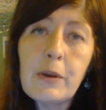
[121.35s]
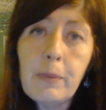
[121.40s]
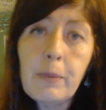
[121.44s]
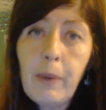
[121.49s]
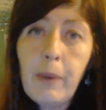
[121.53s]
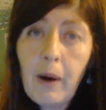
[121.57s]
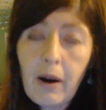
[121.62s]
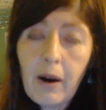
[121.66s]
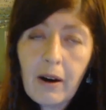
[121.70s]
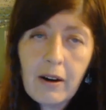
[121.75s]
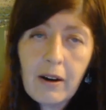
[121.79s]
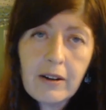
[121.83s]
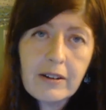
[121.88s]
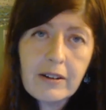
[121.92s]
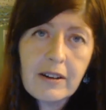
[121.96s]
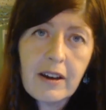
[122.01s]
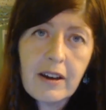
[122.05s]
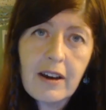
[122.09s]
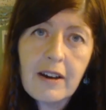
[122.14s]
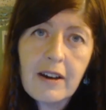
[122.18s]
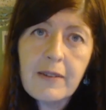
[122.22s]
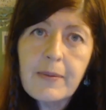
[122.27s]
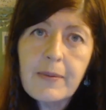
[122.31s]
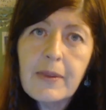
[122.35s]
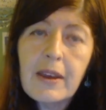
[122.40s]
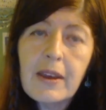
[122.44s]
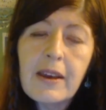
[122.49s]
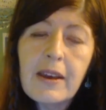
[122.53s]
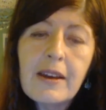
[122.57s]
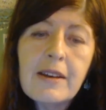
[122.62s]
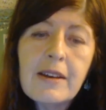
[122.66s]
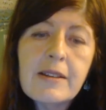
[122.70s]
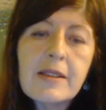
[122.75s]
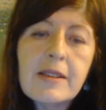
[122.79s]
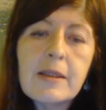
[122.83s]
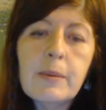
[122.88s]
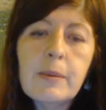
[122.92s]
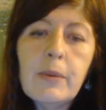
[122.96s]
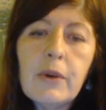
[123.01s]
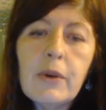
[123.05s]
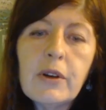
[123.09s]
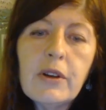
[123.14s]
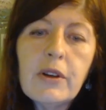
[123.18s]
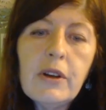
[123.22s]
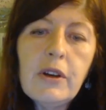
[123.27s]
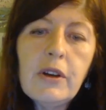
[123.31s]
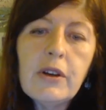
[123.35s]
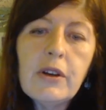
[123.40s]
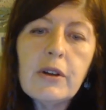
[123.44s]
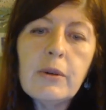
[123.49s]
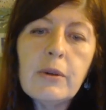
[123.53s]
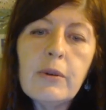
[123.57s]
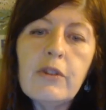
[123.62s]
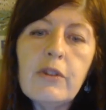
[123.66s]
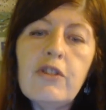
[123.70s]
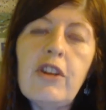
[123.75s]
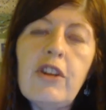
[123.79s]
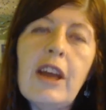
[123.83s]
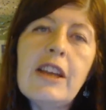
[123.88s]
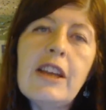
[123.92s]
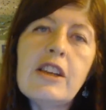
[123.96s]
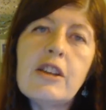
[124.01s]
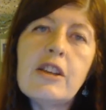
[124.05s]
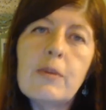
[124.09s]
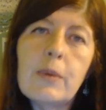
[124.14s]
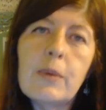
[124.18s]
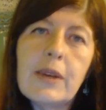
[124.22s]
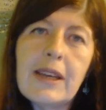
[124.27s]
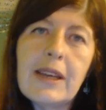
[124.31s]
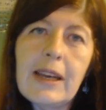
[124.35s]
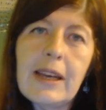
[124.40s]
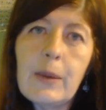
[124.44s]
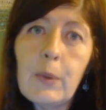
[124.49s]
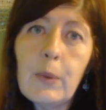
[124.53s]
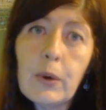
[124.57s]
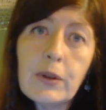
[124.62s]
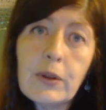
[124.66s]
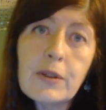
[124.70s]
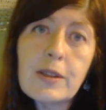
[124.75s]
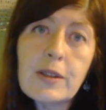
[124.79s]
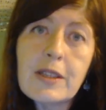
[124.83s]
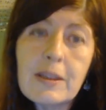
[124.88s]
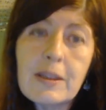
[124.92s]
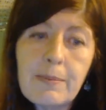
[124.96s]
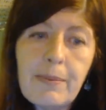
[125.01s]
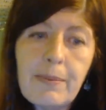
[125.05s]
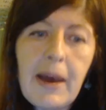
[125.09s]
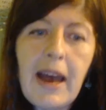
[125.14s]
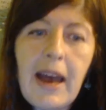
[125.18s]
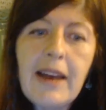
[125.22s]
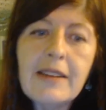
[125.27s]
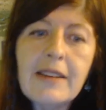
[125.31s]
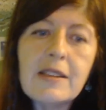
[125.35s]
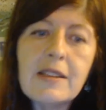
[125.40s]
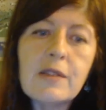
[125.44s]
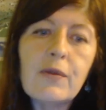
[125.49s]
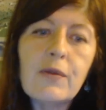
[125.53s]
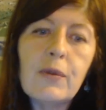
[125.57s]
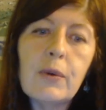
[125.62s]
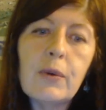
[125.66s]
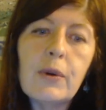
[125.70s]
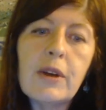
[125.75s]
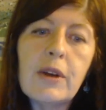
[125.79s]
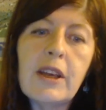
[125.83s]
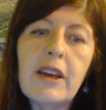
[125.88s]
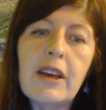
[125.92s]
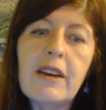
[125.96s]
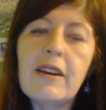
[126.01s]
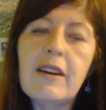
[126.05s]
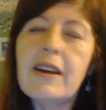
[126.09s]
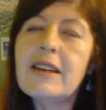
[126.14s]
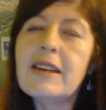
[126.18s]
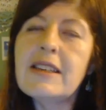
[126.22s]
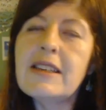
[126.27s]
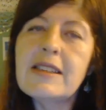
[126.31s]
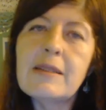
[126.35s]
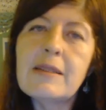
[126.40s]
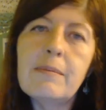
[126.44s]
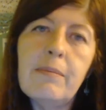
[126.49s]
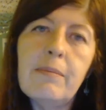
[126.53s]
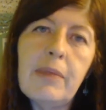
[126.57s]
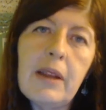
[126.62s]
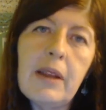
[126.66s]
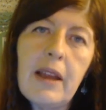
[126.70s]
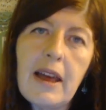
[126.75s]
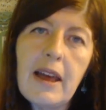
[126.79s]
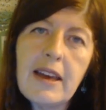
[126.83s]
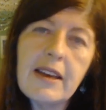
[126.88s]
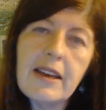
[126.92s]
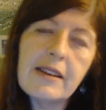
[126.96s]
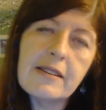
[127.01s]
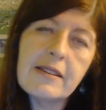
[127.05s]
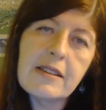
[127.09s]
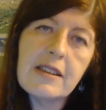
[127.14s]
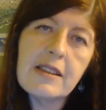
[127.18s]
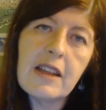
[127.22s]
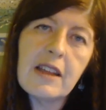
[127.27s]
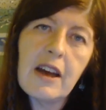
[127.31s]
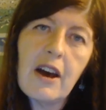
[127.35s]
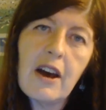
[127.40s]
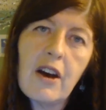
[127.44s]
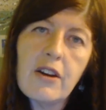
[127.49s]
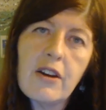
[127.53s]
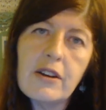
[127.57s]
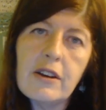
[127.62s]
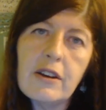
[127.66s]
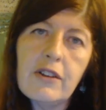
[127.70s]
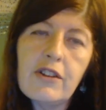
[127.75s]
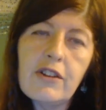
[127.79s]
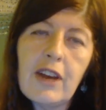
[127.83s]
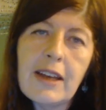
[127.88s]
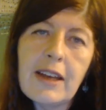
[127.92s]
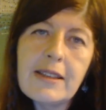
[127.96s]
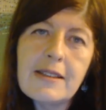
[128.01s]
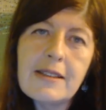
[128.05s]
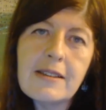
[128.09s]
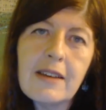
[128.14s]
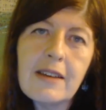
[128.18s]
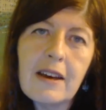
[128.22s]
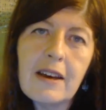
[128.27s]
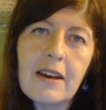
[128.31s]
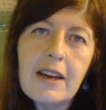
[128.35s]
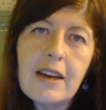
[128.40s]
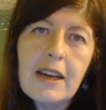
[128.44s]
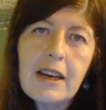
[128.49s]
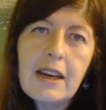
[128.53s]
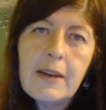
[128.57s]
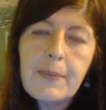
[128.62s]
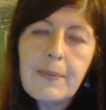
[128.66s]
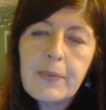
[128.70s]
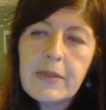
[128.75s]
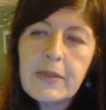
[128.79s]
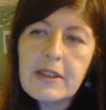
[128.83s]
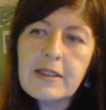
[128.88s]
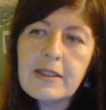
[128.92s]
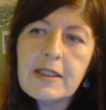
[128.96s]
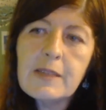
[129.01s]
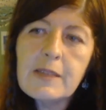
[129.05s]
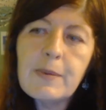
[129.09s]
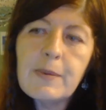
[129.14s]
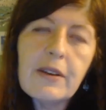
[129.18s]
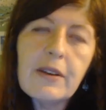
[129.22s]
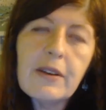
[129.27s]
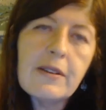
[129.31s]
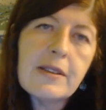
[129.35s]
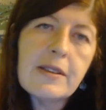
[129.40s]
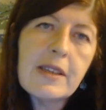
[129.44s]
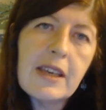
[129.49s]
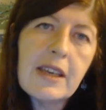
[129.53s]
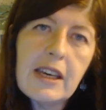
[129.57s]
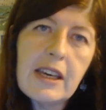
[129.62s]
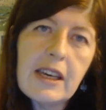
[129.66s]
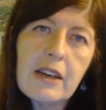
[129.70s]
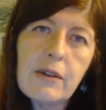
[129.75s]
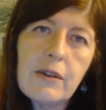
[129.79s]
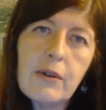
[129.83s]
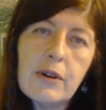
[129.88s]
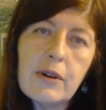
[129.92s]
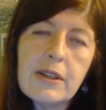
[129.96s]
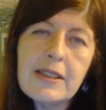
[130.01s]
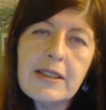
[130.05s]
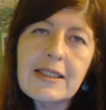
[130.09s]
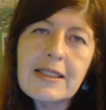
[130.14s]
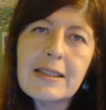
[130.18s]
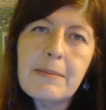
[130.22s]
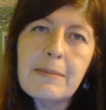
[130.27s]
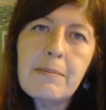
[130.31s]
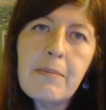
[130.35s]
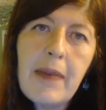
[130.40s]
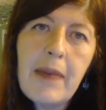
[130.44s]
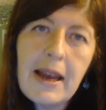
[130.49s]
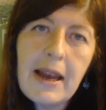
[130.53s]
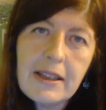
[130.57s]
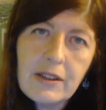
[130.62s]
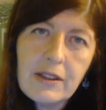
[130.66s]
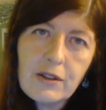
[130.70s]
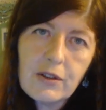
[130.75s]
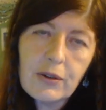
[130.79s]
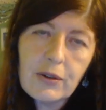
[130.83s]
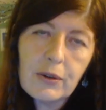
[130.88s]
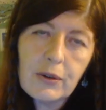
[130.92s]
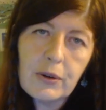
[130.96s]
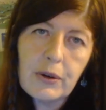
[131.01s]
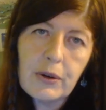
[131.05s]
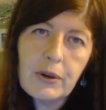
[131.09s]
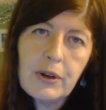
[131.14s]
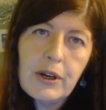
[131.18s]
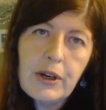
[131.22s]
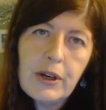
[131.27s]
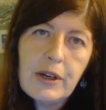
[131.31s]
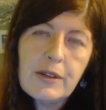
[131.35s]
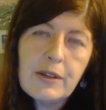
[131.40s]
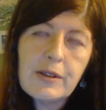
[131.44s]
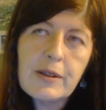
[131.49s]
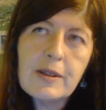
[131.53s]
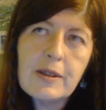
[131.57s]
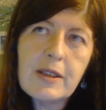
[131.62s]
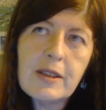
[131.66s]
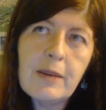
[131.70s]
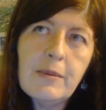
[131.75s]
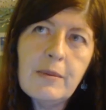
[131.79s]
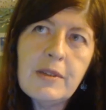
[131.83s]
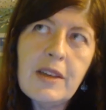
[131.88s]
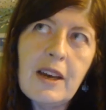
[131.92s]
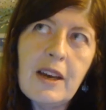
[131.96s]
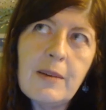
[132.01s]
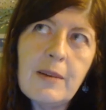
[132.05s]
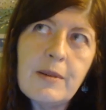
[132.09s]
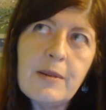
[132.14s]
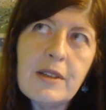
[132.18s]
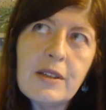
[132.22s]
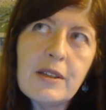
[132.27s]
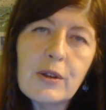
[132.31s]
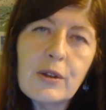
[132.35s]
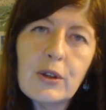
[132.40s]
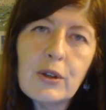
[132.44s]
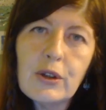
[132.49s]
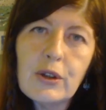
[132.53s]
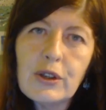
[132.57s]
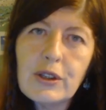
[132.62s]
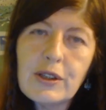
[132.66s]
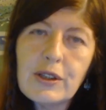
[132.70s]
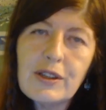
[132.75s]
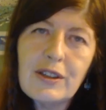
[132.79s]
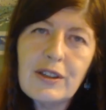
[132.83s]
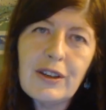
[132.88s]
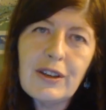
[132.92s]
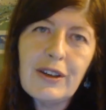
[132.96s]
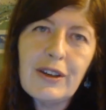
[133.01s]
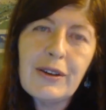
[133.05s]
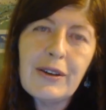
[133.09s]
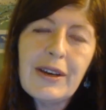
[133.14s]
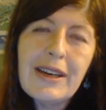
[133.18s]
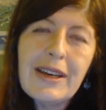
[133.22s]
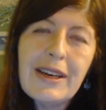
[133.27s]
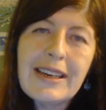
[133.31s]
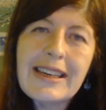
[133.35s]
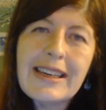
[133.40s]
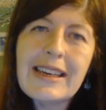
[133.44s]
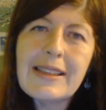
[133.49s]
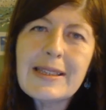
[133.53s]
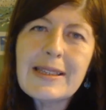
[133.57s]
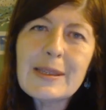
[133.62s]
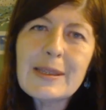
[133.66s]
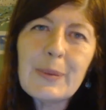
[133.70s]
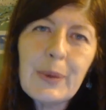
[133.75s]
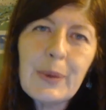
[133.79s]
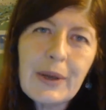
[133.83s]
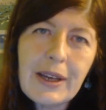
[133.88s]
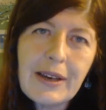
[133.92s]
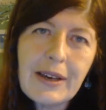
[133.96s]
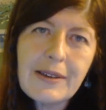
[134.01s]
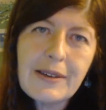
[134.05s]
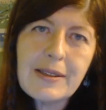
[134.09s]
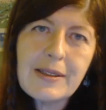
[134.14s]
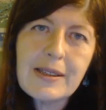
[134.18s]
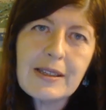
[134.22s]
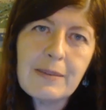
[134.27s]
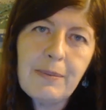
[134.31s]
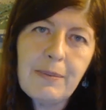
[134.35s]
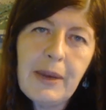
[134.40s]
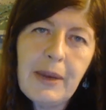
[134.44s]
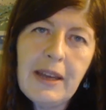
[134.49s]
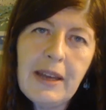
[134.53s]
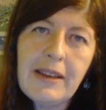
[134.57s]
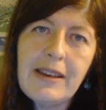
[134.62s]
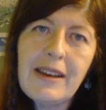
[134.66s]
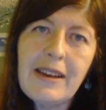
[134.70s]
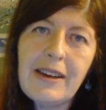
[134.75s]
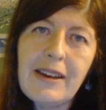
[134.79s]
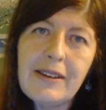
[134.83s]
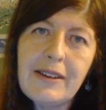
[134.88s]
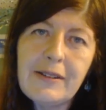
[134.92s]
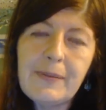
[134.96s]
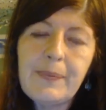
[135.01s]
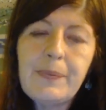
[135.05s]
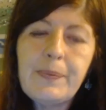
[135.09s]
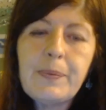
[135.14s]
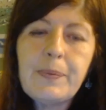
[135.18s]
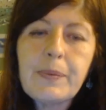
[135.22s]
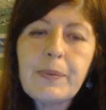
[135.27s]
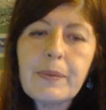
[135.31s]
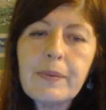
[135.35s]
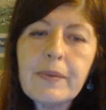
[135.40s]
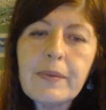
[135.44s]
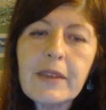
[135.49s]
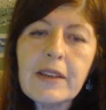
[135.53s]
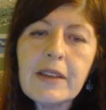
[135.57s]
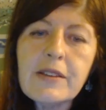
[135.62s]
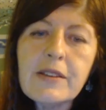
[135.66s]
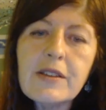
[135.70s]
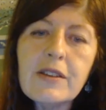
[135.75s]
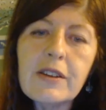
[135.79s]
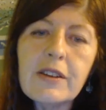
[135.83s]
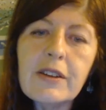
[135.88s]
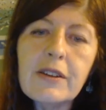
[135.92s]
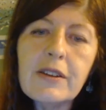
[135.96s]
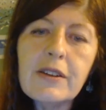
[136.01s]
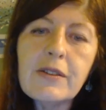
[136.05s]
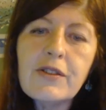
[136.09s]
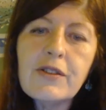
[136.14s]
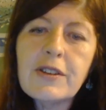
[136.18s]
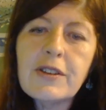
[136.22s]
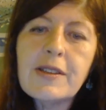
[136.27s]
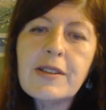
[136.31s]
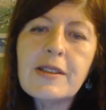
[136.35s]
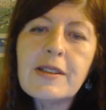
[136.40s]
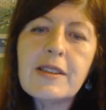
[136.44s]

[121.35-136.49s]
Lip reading: your partner, someone who genuinely wants the best for you and isn't playing to their own agenda. This is because Chiron is the mentor, so sometimes it's good to get someone else's opinion to